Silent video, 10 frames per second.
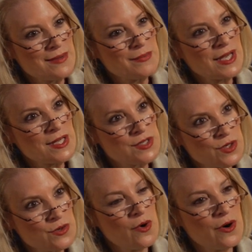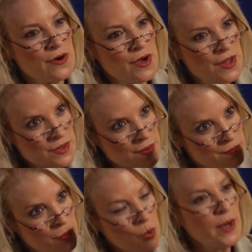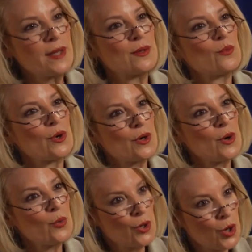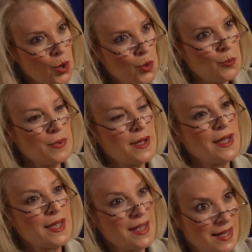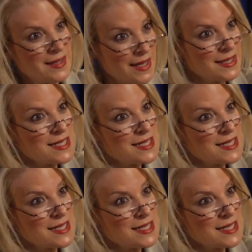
because you are the point where hope and